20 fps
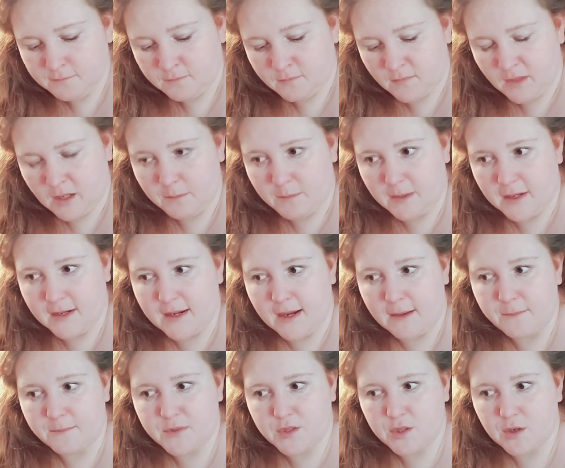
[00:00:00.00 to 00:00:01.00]
But yeah,
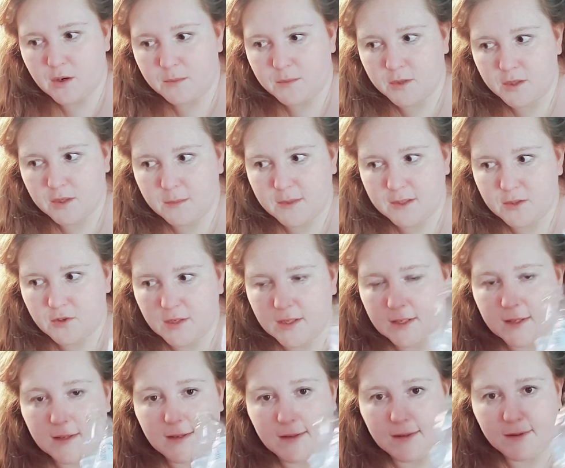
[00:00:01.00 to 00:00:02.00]
so I'm going to be
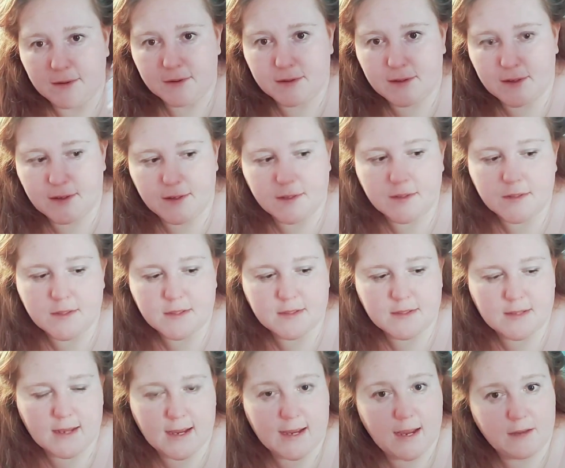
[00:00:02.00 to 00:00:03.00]
drinking here because
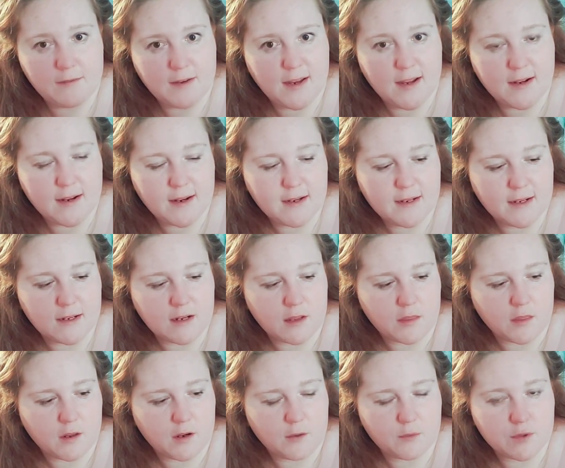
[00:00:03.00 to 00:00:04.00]
I have a headache and I
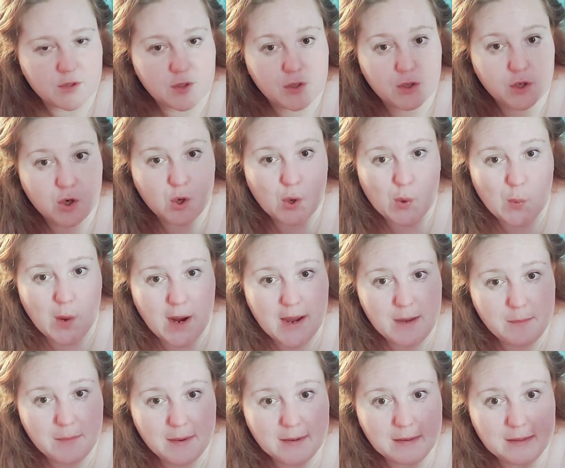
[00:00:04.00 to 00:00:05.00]
thought it was going to go away,
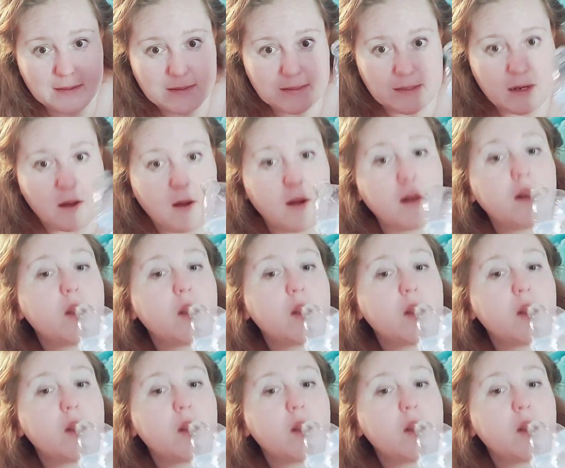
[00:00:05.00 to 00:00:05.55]
but it's not.